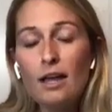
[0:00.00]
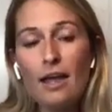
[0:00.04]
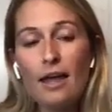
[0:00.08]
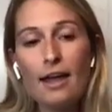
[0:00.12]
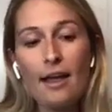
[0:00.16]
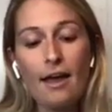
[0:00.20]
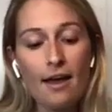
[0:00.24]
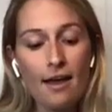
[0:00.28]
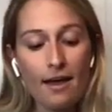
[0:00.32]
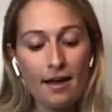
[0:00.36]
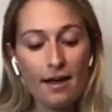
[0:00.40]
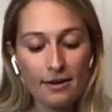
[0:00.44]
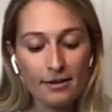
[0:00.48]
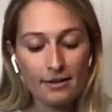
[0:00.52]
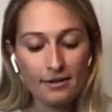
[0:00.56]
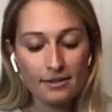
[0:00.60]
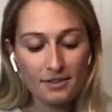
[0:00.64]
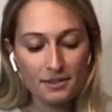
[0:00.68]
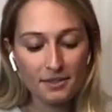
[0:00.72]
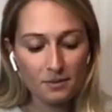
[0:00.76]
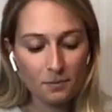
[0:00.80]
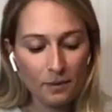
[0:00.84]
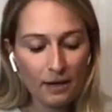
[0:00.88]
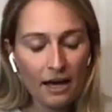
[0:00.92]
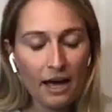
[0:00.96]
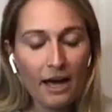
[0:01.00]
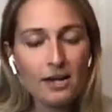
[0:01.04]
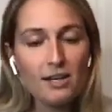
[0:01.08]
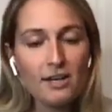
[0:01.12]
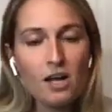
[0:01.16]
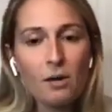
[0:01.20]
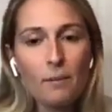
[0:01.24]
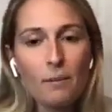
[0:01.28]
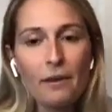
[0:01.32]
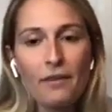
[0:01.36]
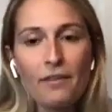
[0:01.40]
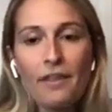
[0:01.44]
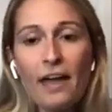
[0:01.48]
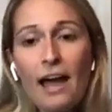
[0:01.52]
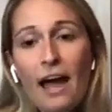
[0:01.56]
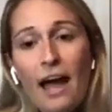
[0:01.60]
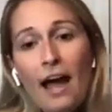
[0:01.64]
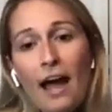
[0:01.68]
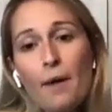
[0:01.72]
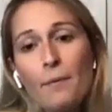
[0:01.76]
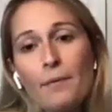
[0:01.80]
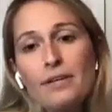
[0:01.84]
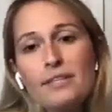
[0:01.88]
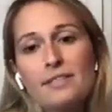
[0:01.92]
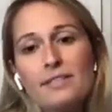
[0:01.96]
And we kind of talk about
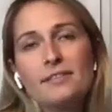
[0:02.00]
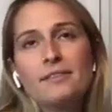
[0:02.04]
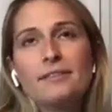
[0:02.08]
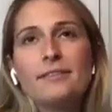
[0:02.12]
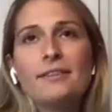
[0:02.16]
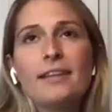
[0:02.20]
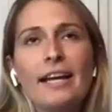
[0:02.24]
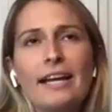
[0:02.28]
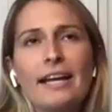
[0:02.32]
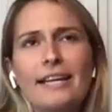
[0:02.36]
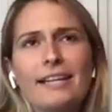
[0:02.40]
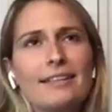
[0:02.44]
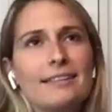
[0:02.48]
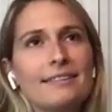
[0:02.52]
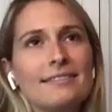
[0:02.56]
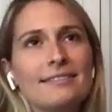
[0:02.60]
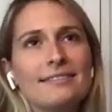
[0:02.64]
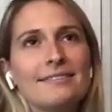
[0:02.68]
that. We like,